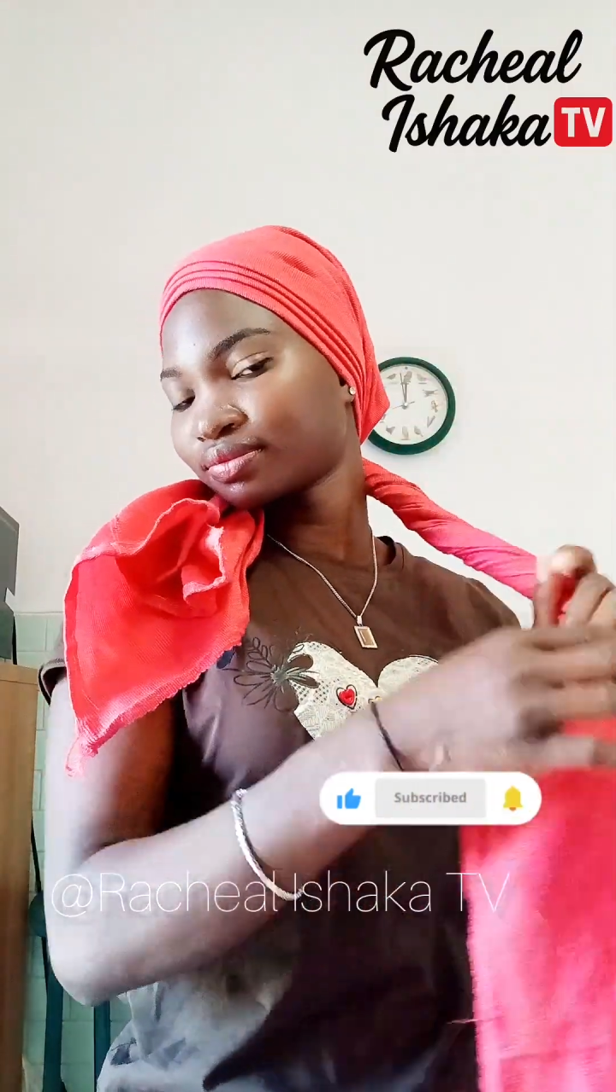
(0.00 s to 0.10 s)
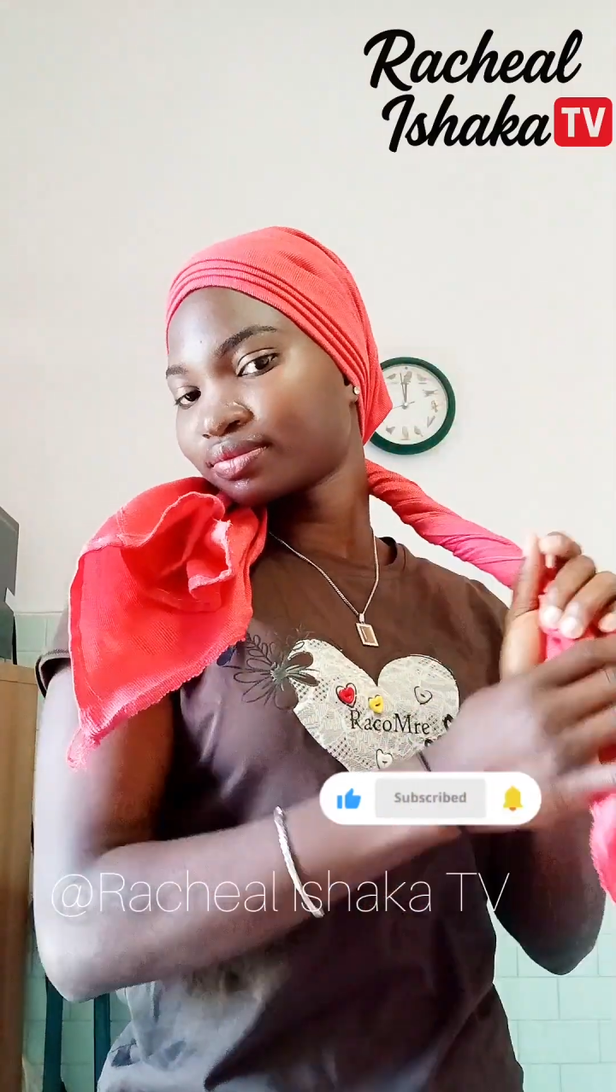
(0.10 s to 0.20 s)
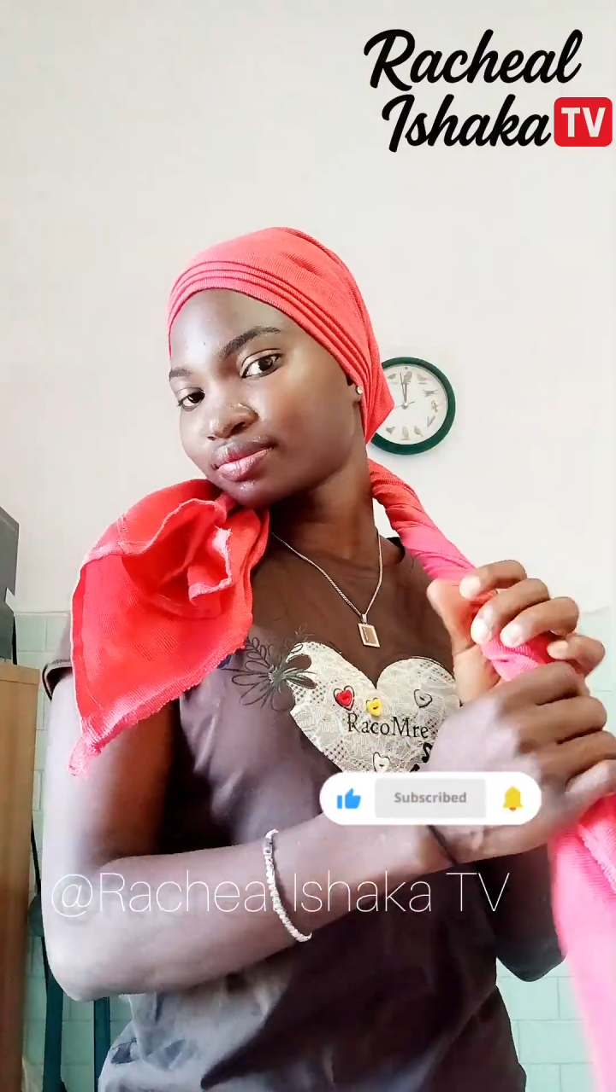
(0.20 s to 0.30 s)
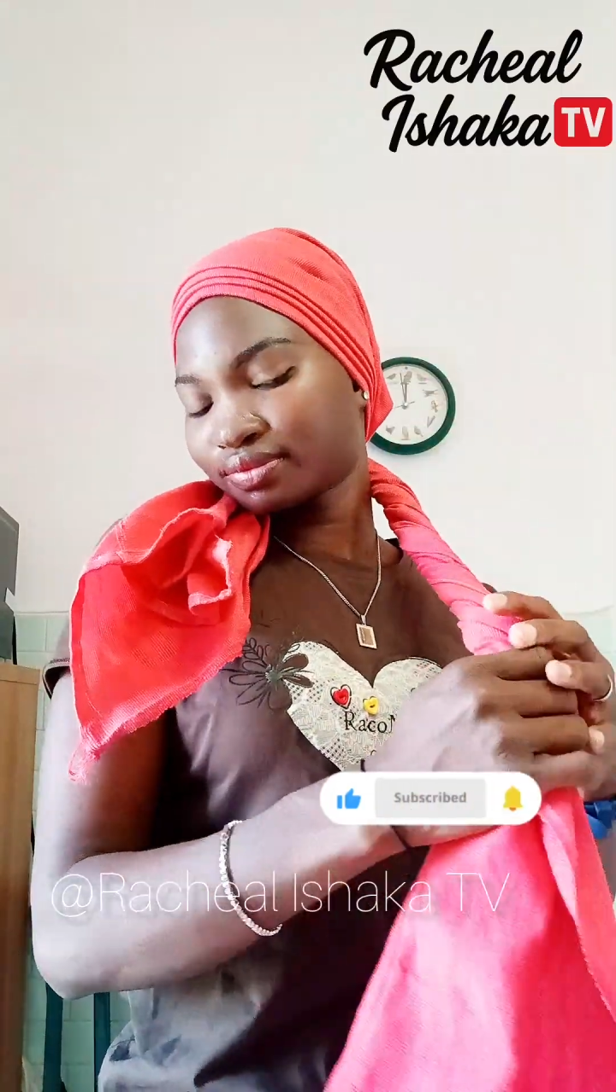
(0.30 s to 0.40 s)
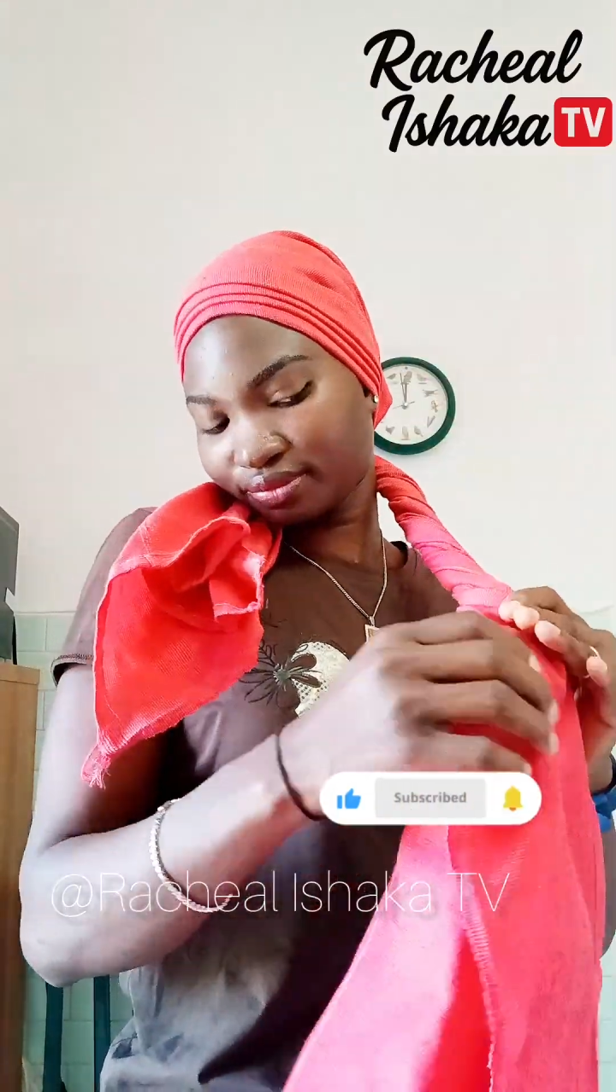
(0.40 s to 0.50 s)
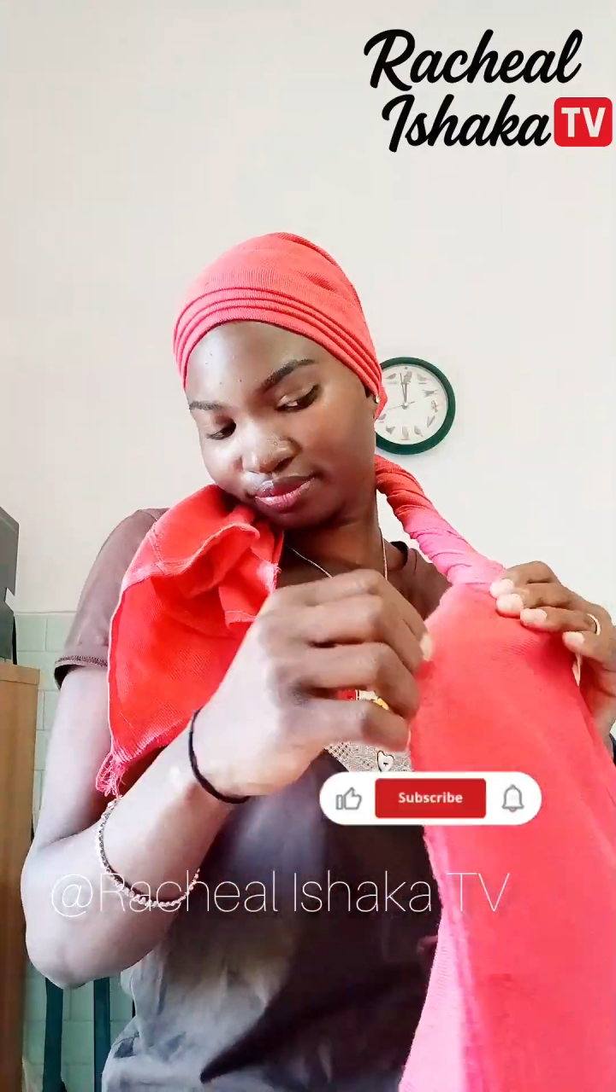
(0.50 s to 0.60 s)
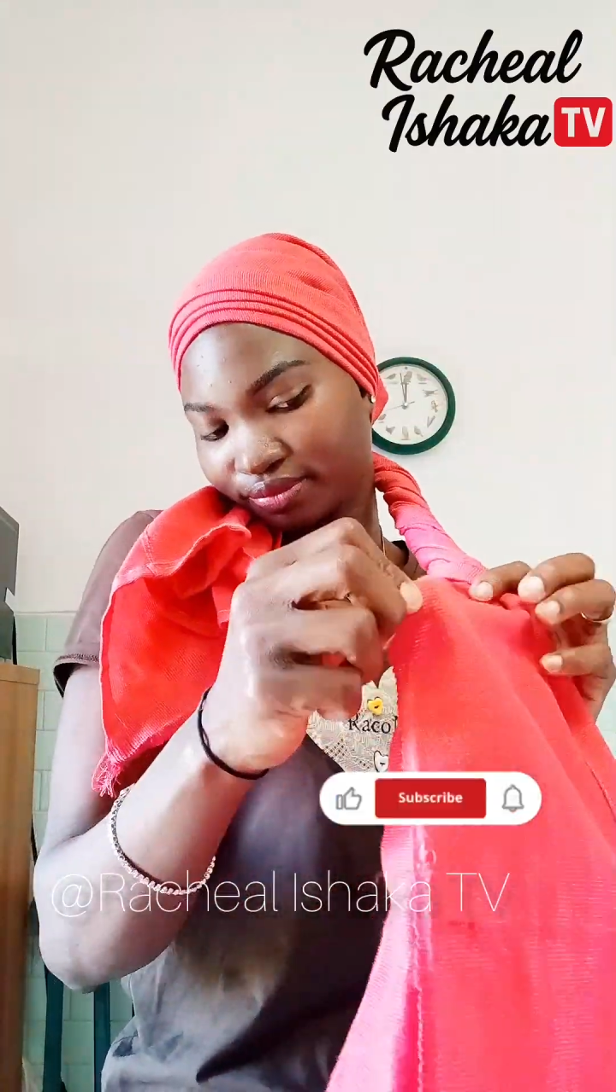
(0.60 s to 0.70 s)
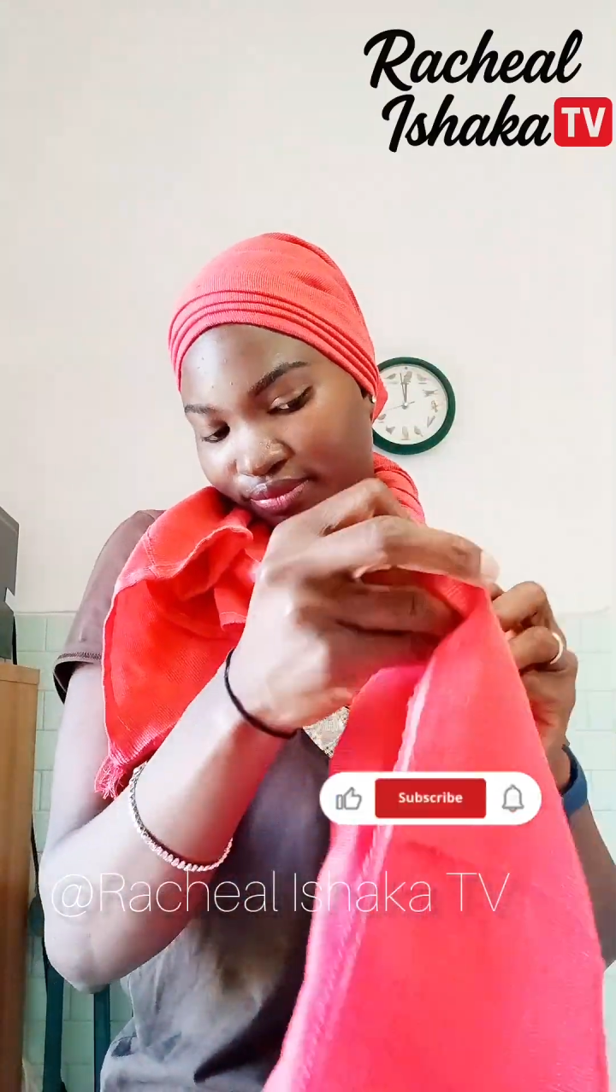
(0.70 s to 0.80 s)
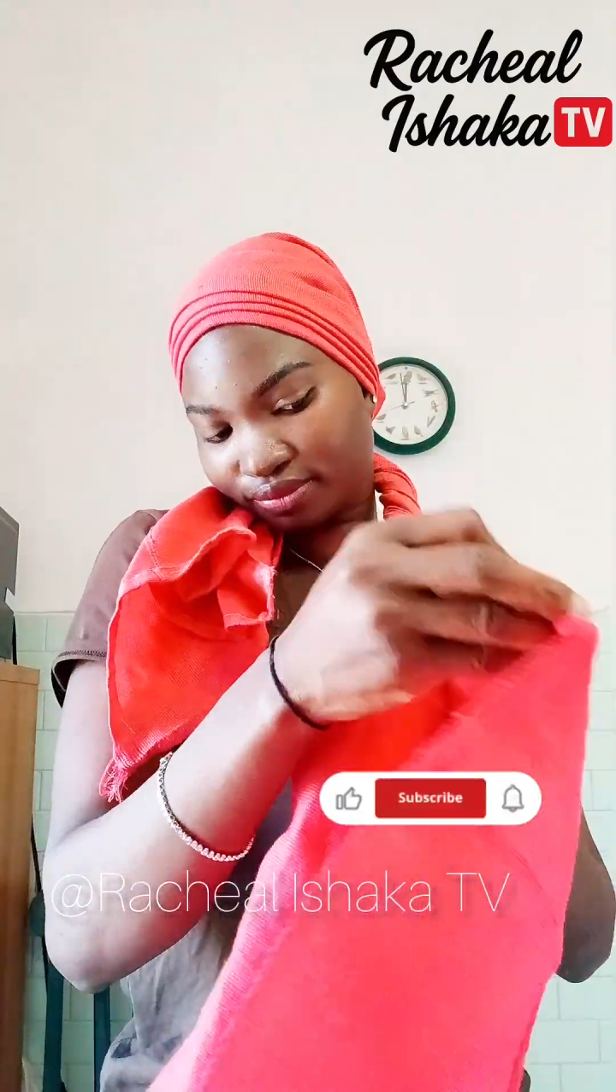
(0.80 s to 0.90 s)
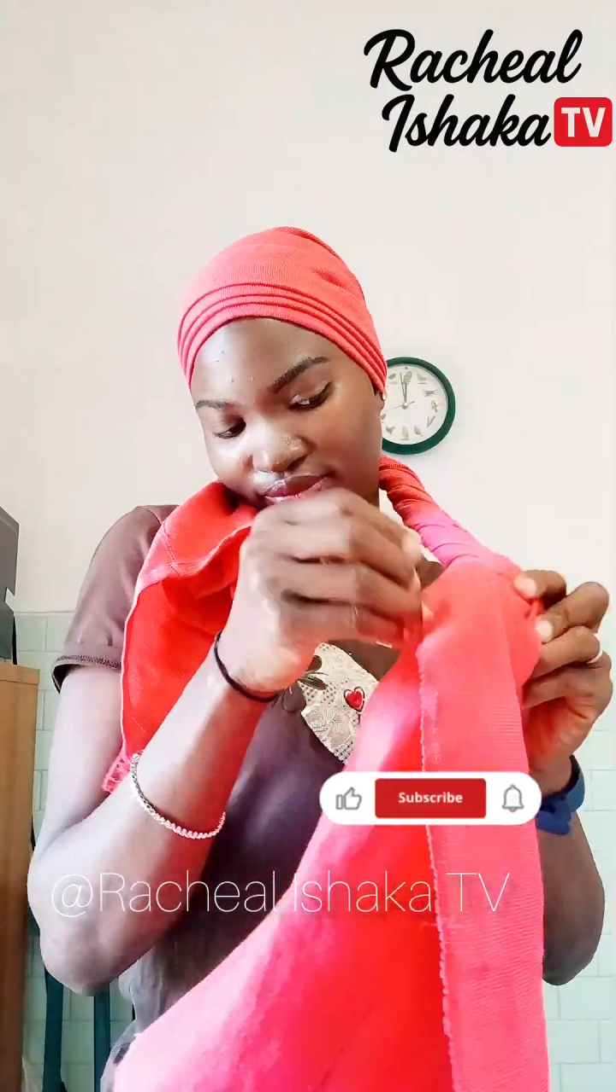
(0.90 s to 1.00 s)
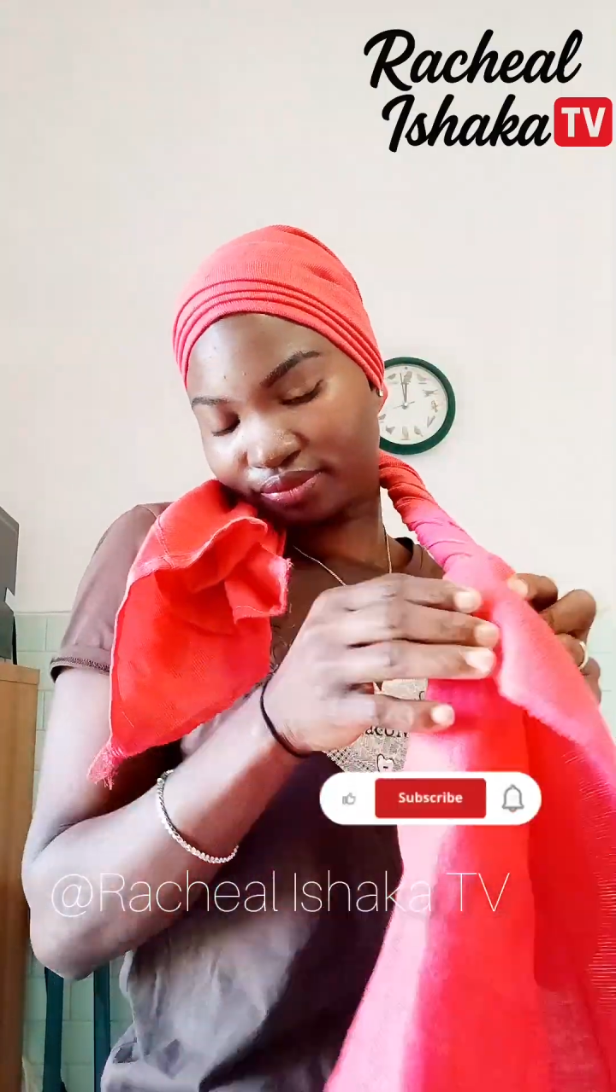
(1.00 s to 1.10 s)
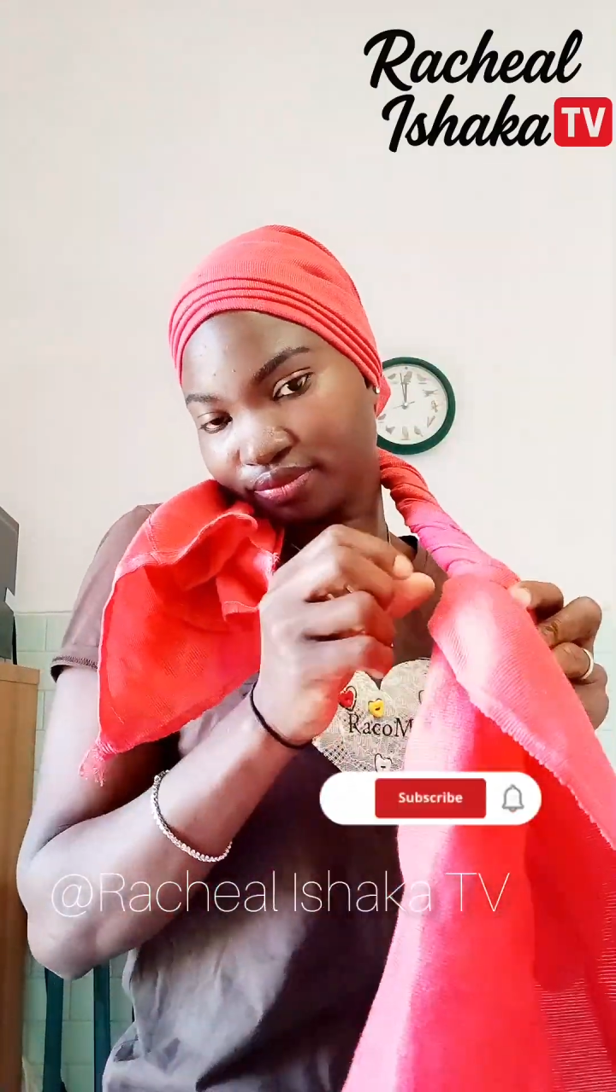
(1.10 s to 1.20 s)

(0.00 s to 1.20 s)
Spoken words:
then I place it